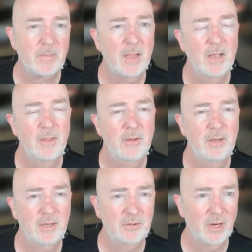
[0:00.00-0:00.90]

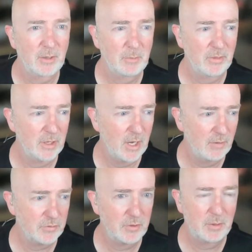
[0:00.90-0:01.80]
item in the live
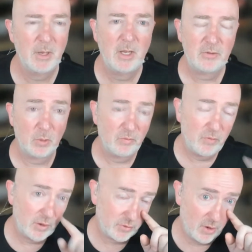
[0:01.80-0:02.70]
stream. So we'll
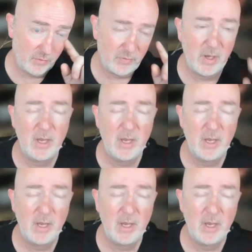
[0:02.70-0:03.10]
finish off